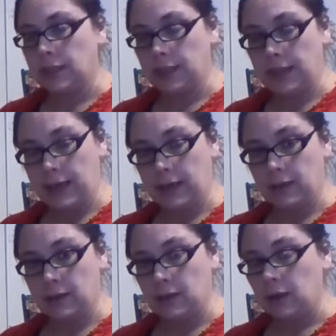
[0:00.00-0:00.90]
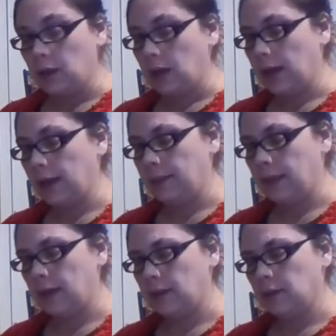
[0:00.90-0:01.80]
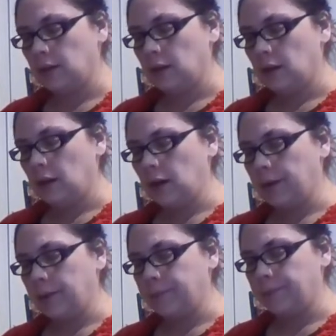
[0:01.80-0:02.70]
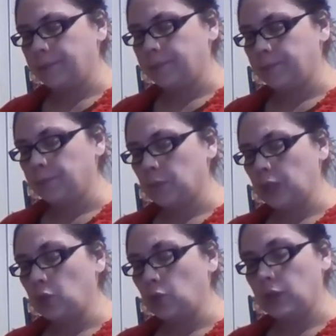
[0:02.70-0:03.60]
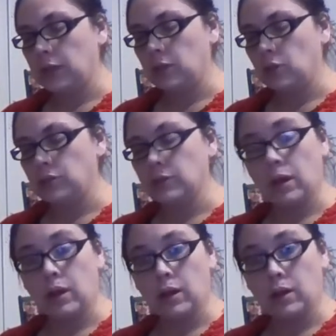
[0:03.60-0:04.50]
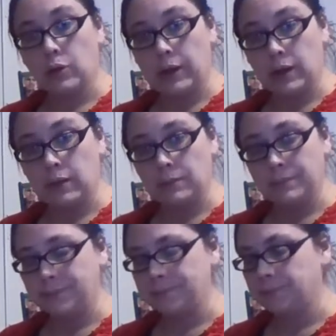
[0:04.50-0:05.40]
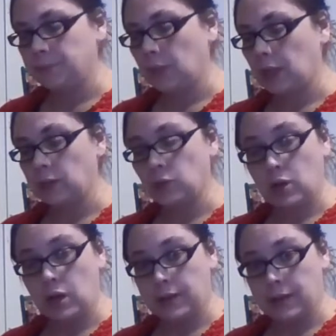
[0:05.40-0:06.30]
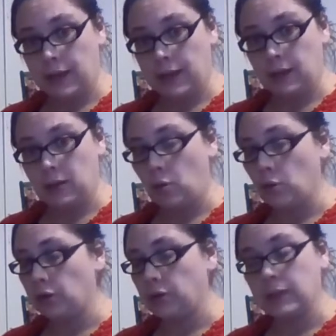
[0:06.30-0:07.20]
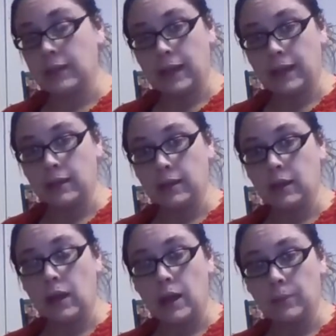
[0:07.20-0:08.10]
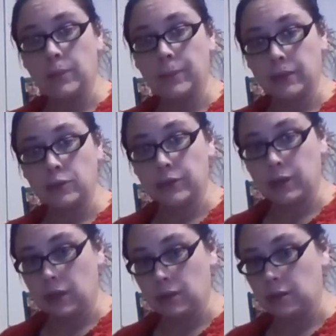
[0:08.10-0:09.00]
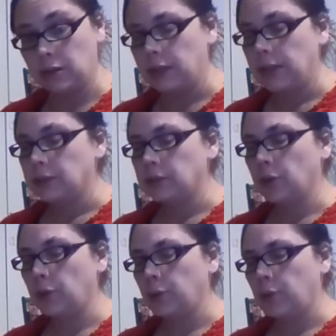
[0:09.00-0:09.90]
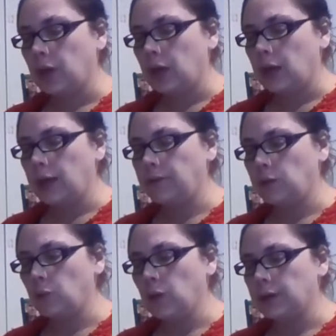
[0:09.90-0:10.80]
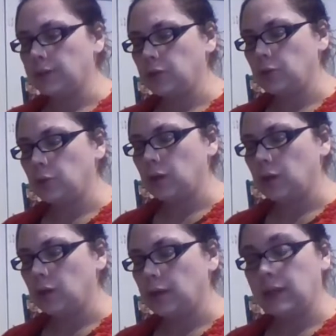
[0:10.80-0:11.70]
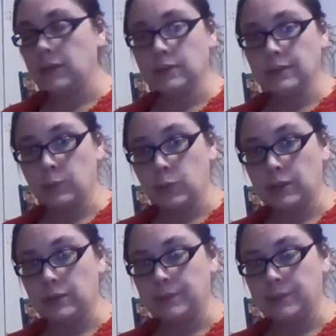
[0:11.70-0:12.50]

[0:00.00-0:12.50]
the egg. And then um, you can use a crayon and draw on the egg, or you can dye it a complementary color. So if you want to heal someone,